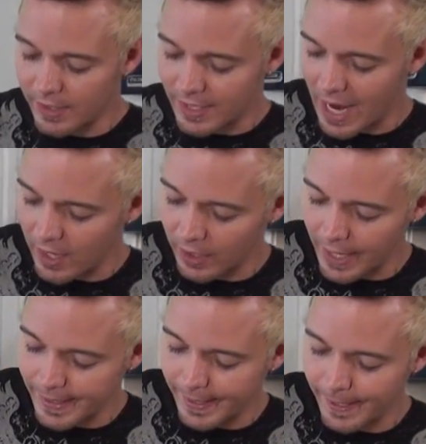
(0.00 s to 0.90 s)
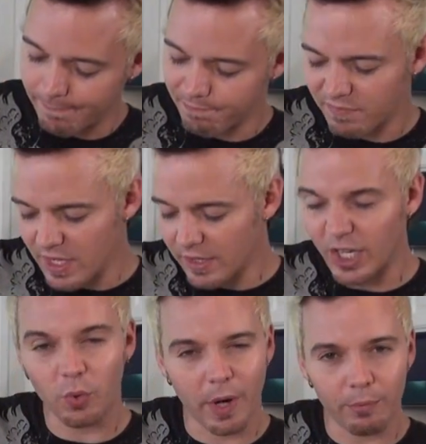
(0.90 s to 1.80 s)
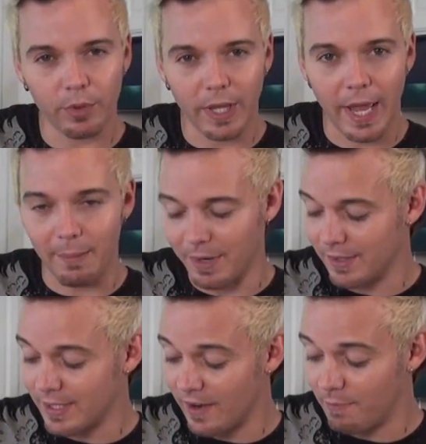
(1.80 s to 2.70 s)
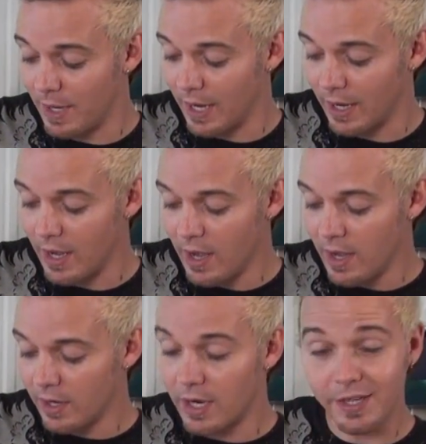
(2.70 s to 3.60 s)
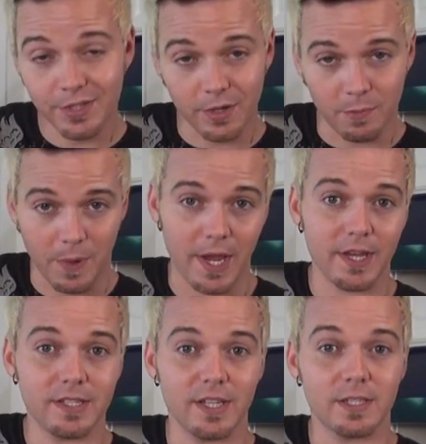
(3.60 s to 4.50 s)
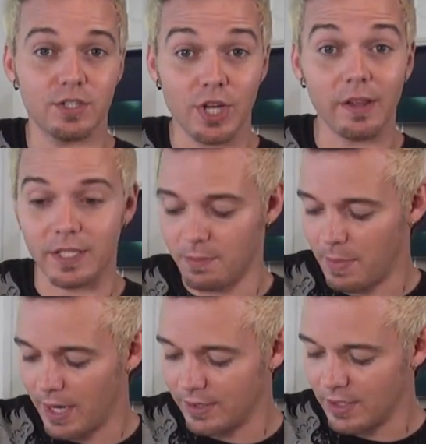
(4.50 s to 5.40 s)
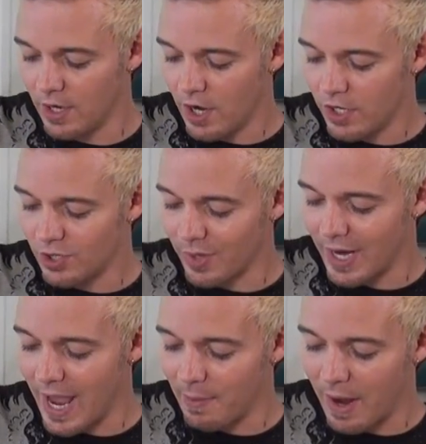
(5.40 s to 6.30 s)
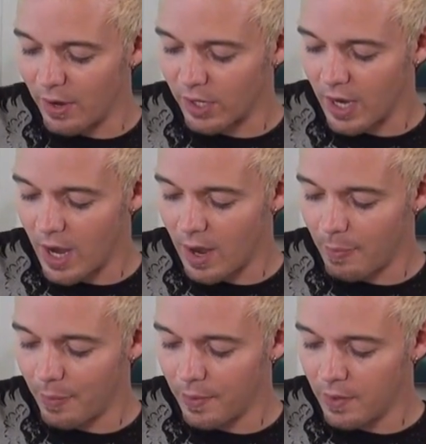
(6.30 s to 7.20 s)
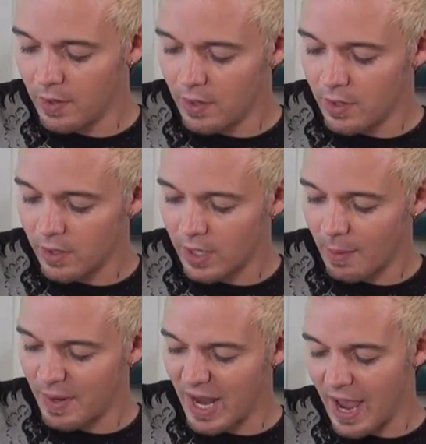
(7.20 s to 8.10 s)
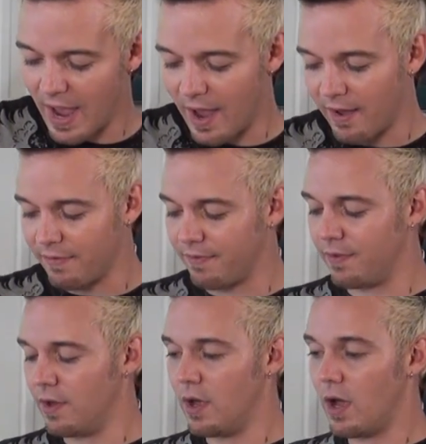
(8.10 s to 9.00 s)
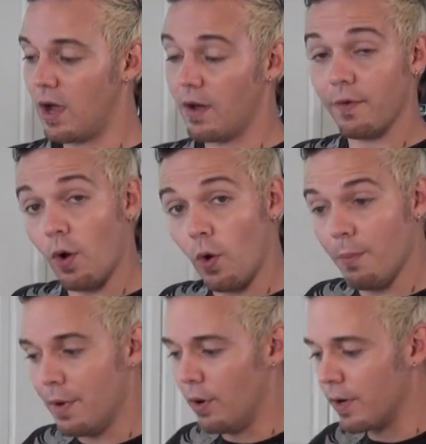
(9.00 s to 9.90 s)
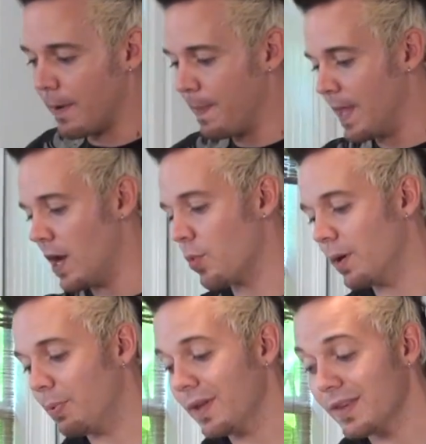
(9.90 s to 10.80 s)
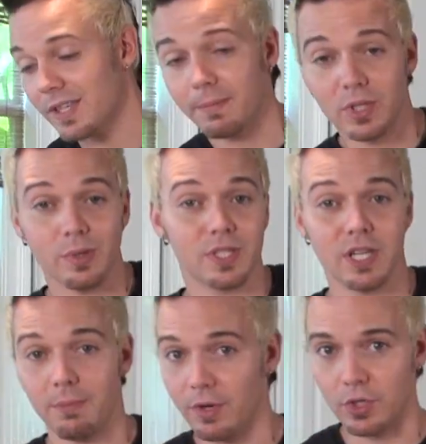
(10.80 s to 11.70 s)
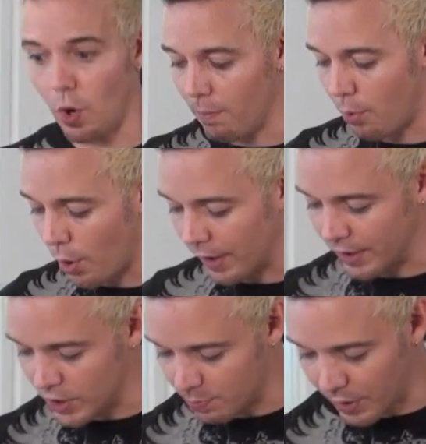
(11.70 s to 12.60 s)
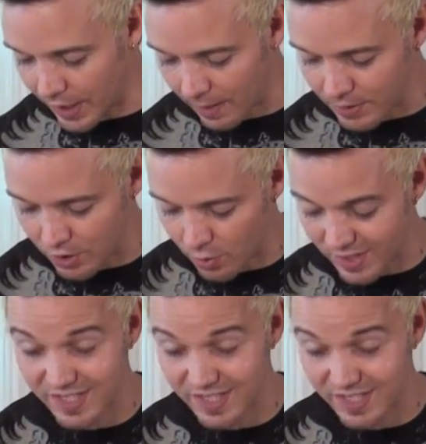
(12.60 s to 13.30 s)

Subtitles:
is kind of like, think like creme brulee, but instead of being custard based, it's gelatin based. So we're going to add about a cup and a half of whole milk, and we're going to bring this up to a simmer. Don't boil it, just bring it up to a